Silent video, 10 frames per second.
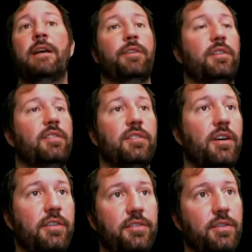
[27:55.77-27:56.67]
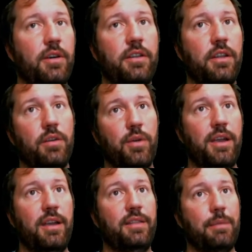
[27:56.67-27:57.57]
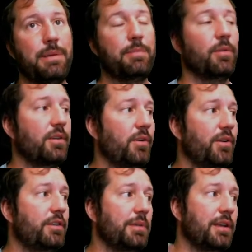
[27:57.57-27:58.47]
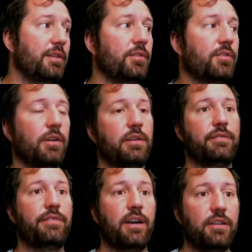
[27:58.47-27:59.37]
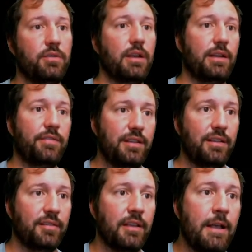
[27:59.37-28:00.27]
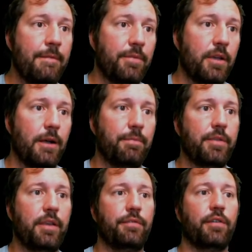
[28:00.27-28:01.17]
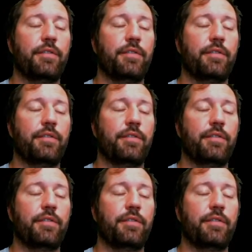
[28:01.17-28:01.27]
This is also another way that people are going to begin to start to value NFTs um, eh, for